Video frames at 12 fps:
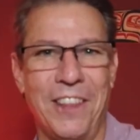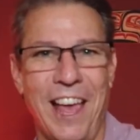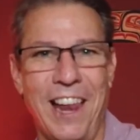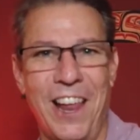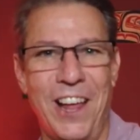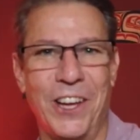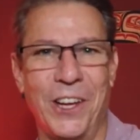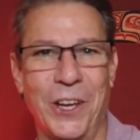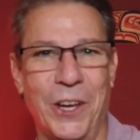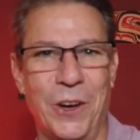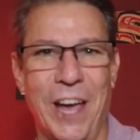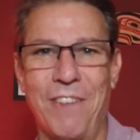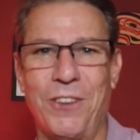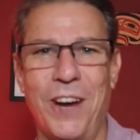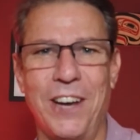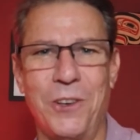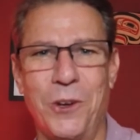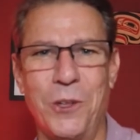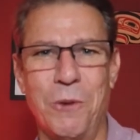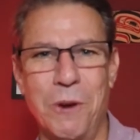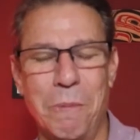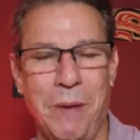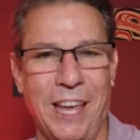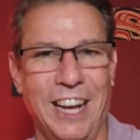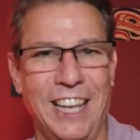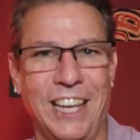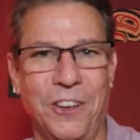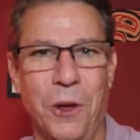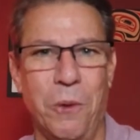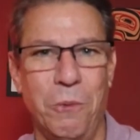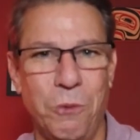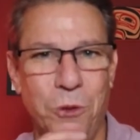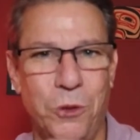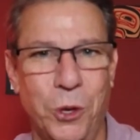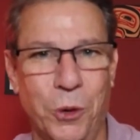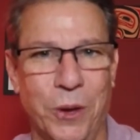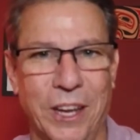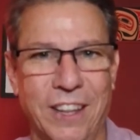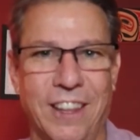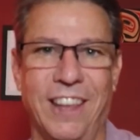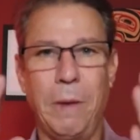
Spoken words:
that long ago after I told them repeatedly, don't do it.